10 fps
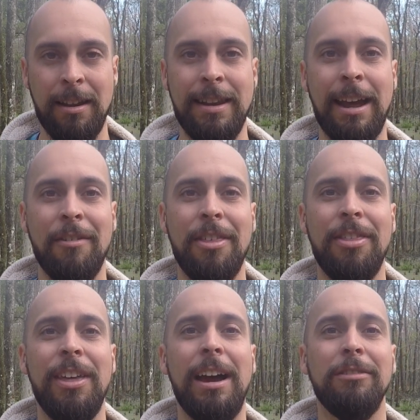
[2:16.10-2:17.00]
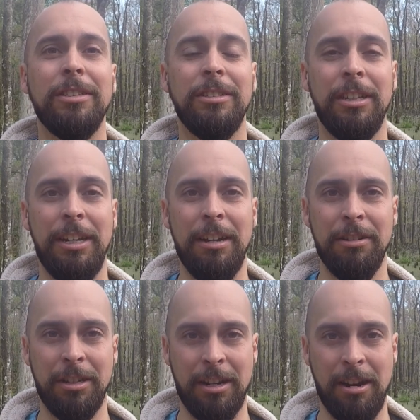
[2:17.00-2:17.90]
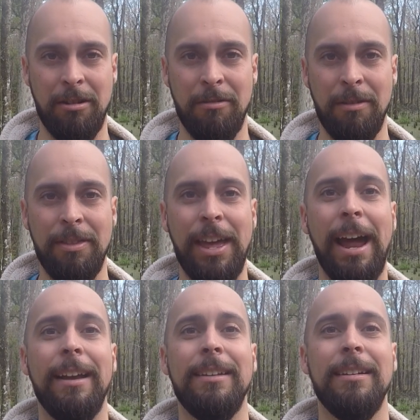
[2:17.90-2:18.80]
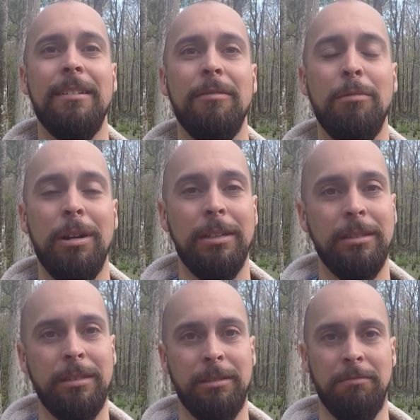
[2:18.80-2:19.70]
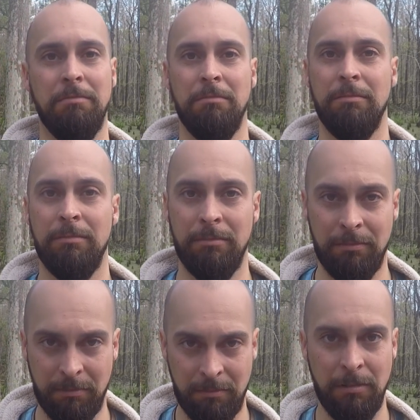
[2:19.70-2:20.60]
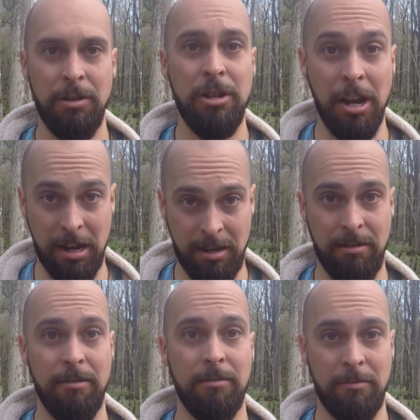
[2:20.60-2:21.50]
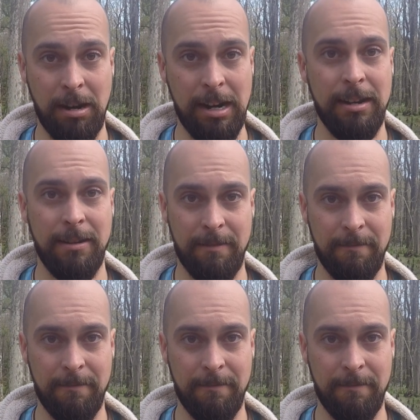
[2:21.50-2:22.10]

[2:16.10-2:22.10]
Now, thousands of years ago, that was good, right?